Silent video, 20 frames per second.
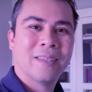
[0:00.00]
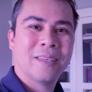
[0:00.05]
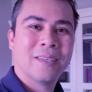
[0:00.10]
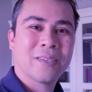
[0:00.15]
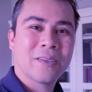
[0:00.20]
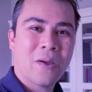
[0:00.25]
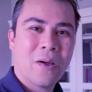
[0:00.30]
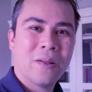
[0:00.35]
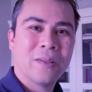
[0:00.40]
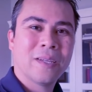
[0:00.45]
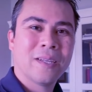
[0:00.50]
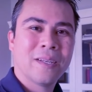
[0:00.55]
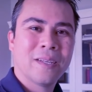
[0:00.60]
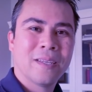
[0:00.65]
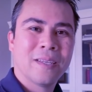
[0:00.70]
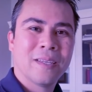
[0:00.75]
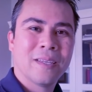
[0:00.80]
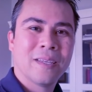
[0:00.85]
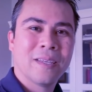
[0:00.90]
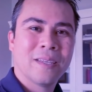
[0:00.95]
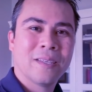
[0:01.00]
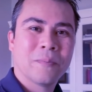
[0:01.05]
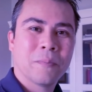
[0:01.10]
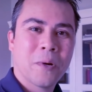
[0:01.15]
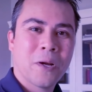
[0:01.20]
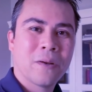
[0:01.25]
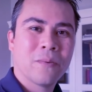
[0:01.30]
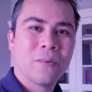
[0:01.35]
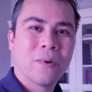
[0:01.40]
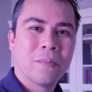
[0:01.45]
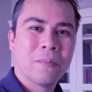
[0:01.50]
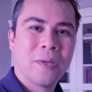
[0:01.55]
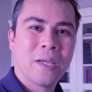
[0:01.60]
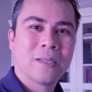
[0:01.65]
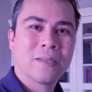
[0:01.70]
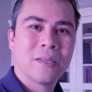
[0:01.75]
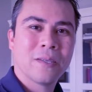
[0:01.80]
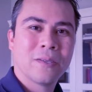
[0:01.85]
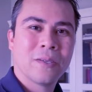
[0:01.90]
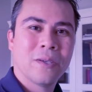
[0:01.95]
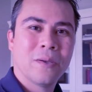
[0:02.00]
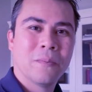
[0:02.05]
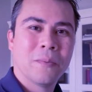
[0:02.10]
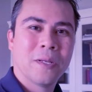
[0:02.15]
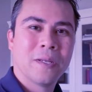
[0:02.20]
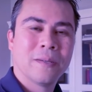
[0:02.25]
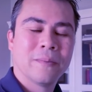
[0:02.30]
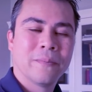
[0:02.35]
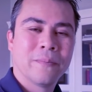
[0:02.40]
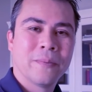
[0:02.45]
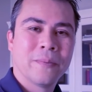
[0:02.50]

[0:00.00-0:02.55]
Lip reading: This calling is part of what makes us human.